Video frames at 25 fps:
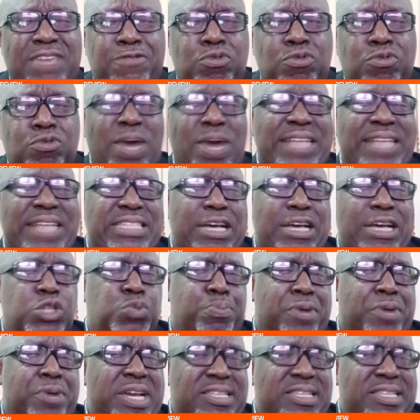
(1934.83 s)
Even White
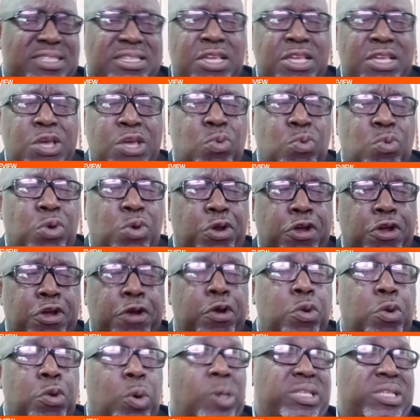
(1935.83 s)
House press would
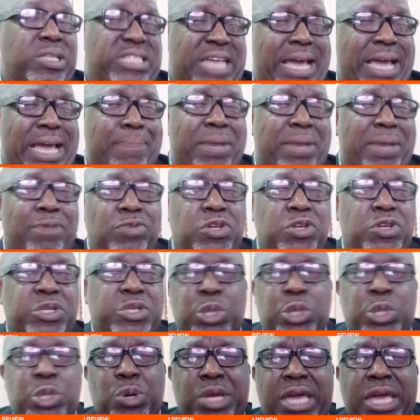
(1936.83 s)
not know on time and just say,